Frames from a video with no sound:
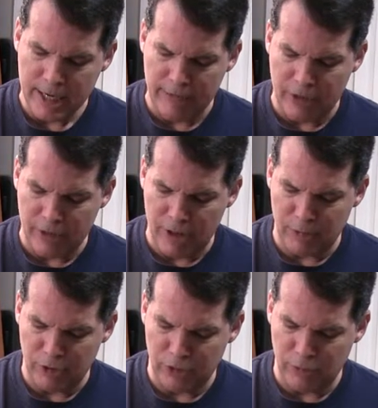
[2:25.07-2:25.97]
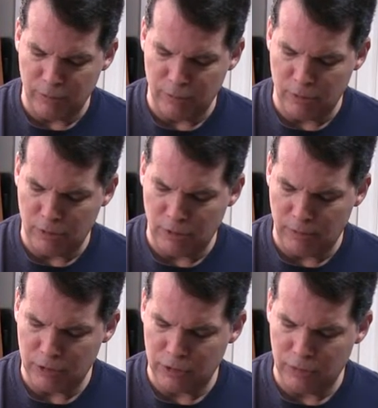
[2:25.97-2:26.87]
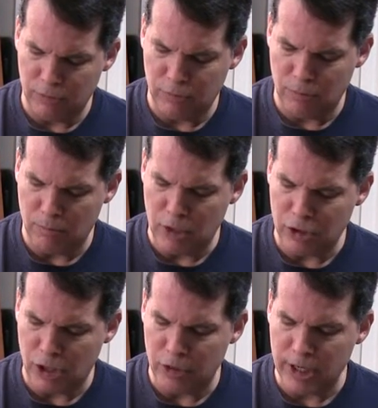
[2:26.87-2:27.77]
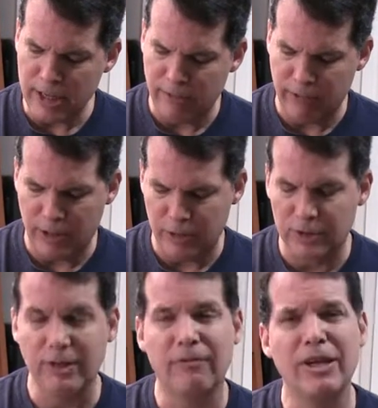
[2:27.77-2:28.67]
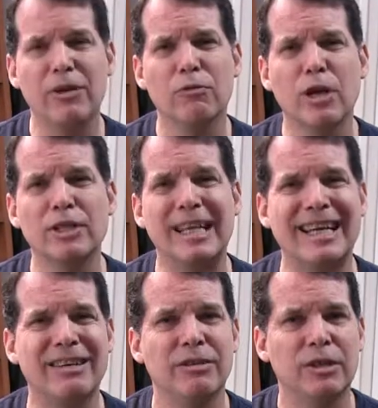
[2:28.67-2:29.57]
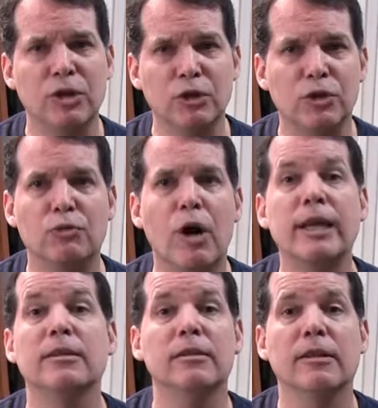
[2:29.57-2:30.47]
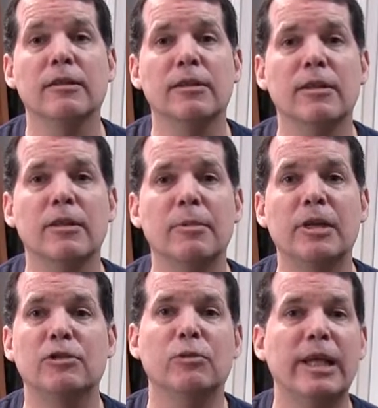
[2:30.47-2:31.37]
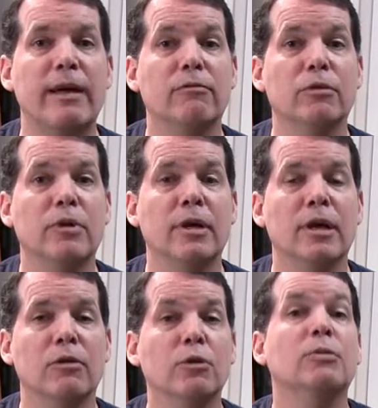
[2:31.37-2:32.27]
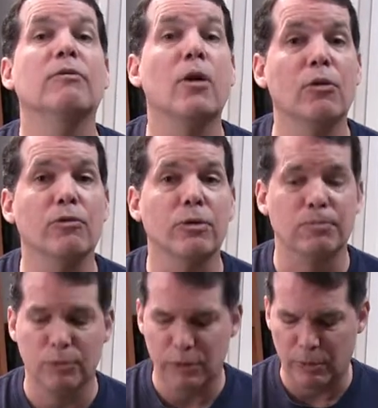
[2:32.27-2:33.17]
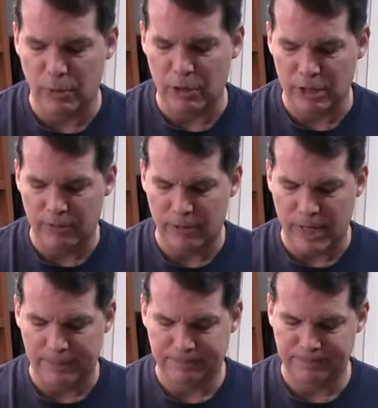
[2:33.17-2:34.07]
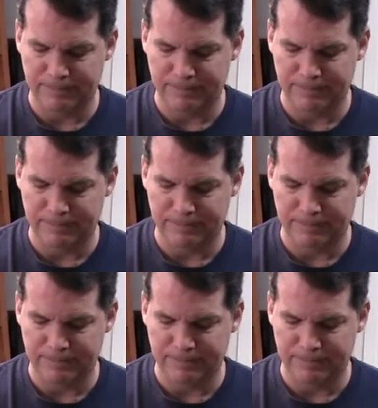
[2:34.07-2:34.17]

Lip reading: If the thumb is too much underneath the fingers, the finger runs just right into the thumb. It doesn't really have room to follow through. So you want to watch out for that.